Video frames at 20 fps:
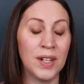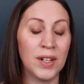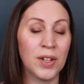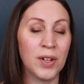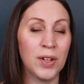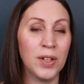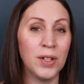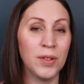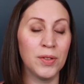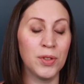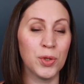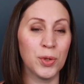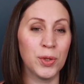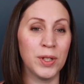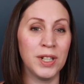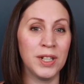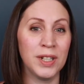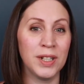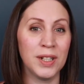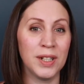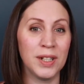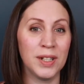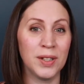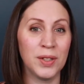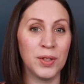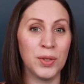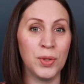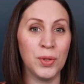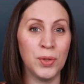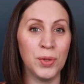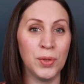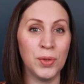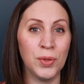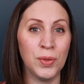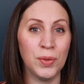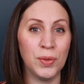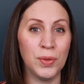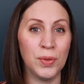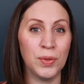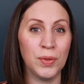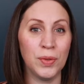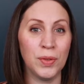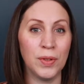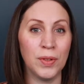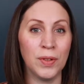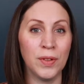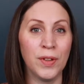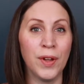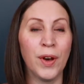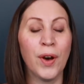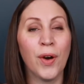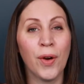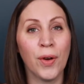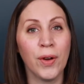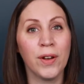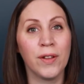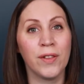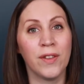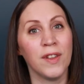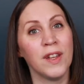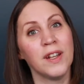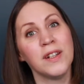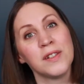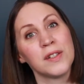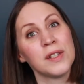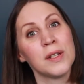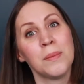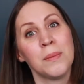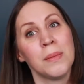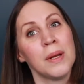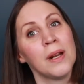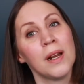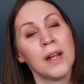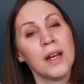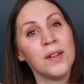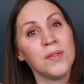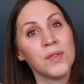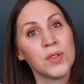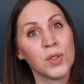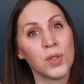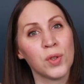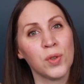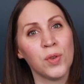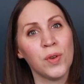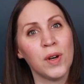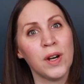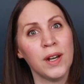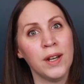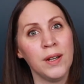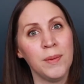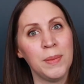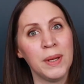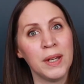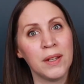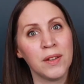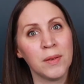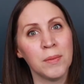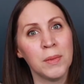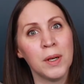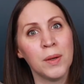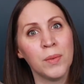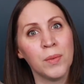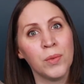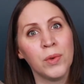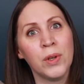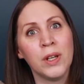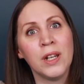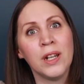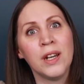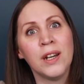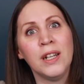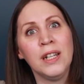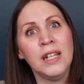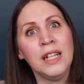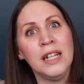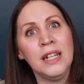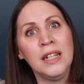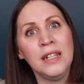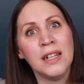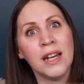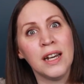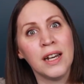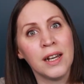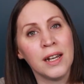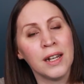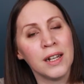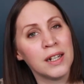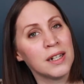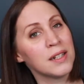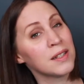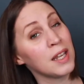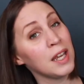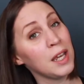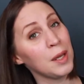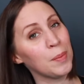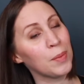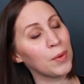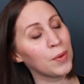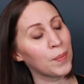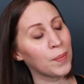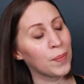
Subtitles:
kind of joined to the hard things in my life. So I pick them up when I need an escape.